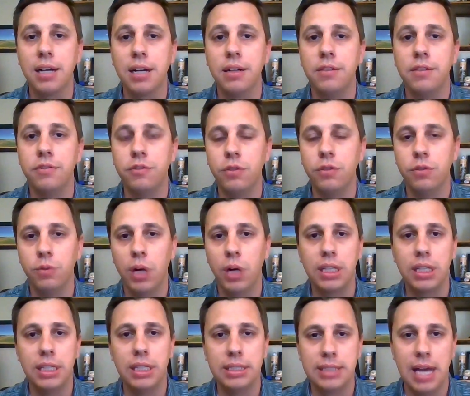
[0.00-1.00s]
of
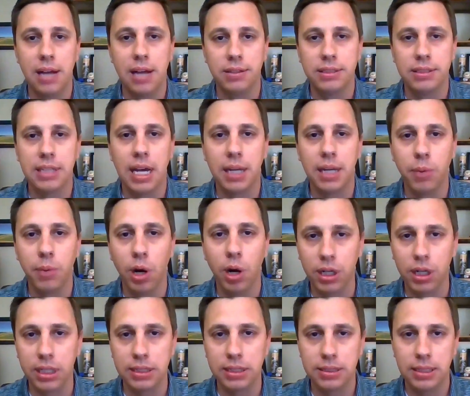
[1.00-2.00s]
where these outside
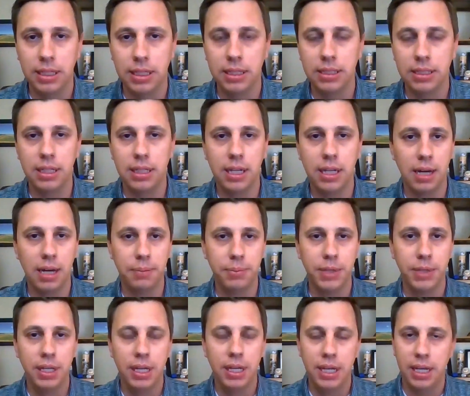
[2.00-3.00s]
markets ended up.